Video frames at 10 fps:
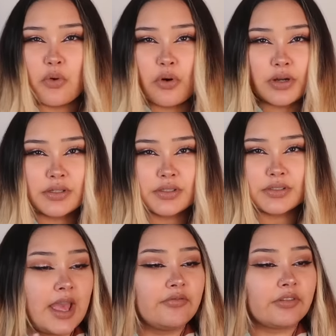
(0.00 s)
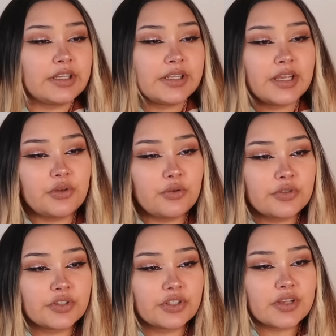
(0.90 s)
wars, everyday
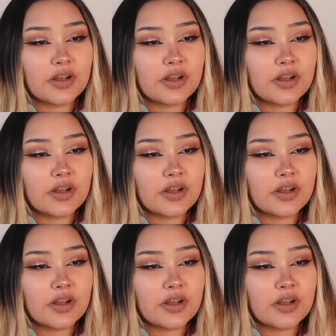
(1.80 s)
users